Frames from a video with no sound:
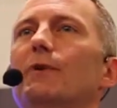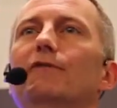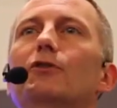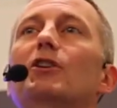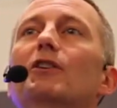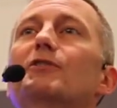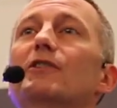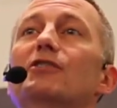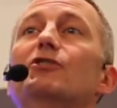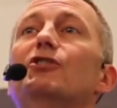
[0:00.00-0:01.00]
We view
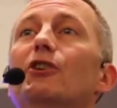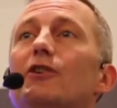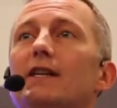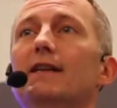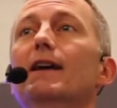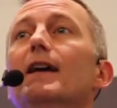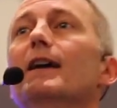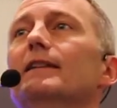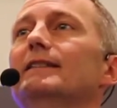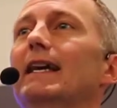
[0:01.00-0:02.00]
culture as a journey
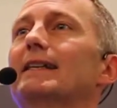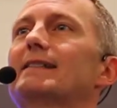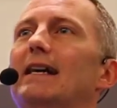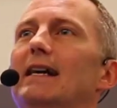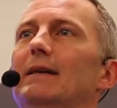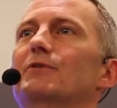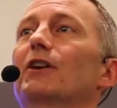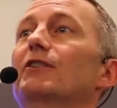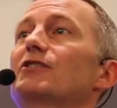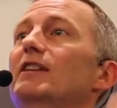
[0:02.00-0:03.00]
that takes time
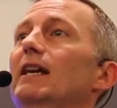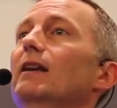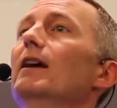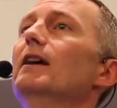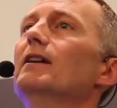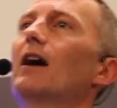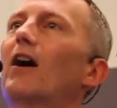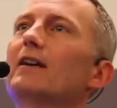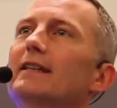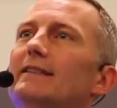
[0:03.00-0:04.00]
to understand,
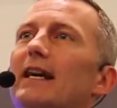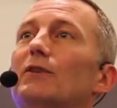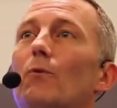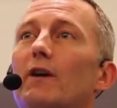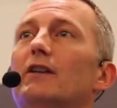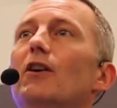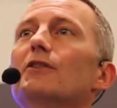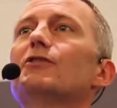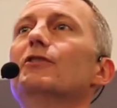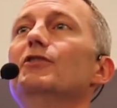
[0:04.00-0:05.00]
architect, what
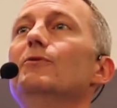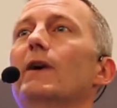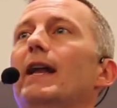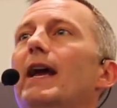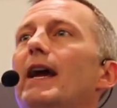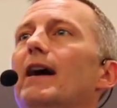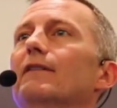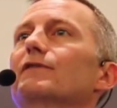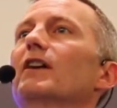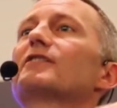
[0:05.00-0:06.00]
culture do you want to have?